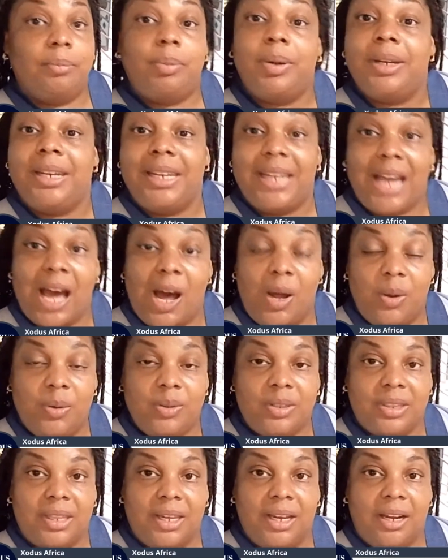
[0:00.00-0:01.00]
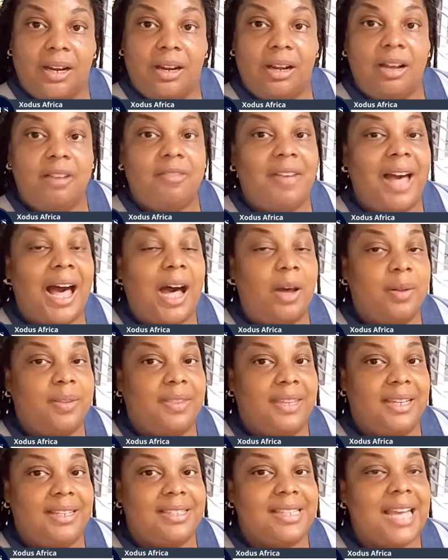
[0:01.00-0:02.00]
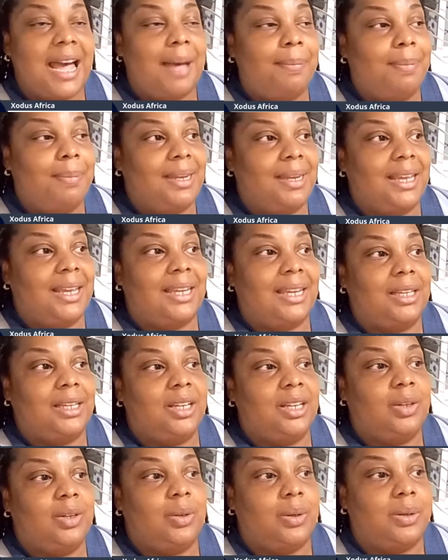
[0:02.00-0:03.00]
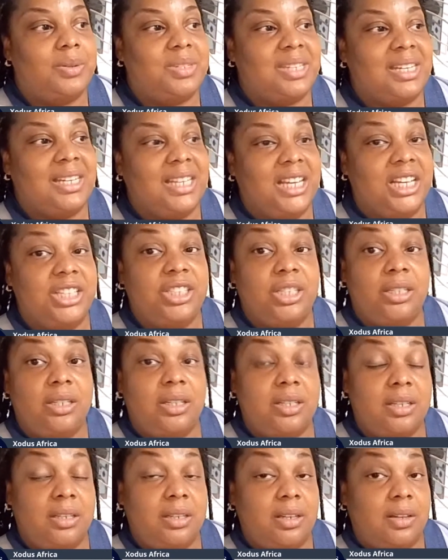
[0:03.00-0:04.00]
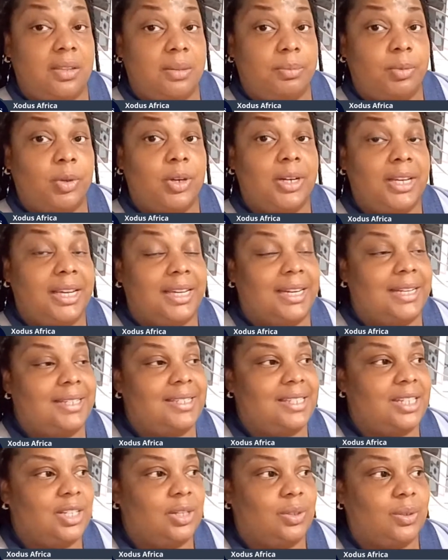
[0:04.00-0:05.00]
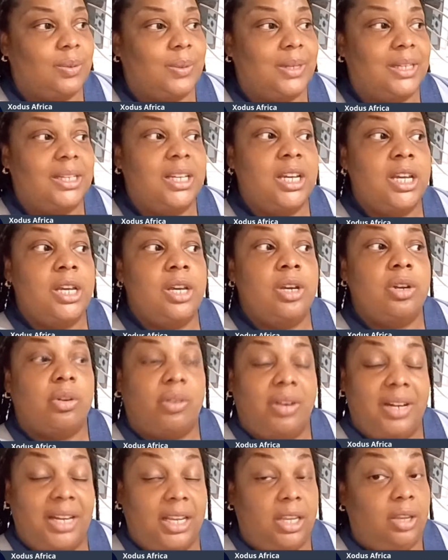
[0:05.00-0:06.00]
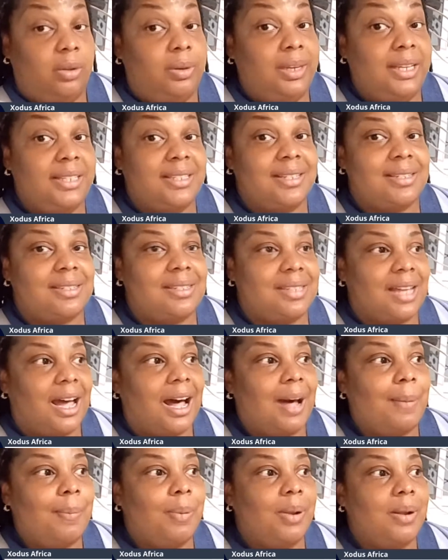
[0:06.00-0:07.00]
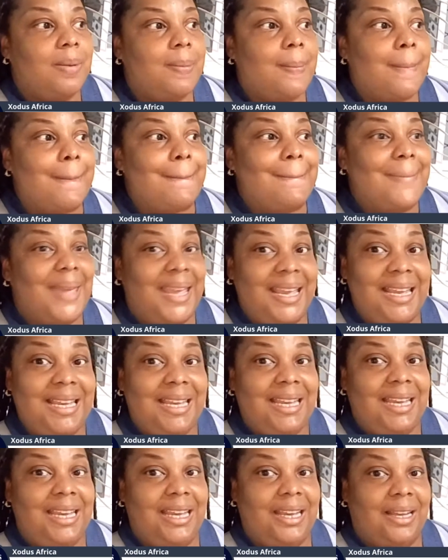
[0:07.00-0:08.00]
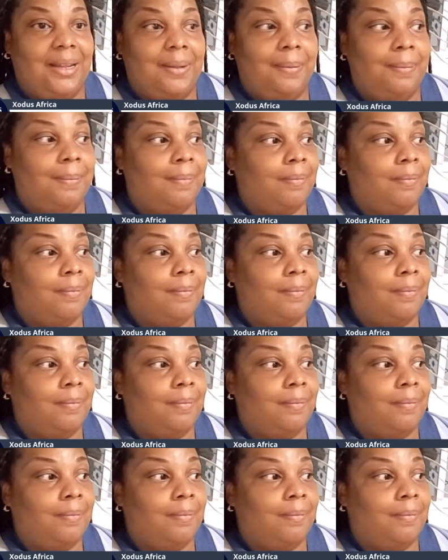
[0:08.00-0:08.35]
put it out there of how things happen. And, you know, I was in the kitchen the other morning and I said, you know what, Renee, you need to stop making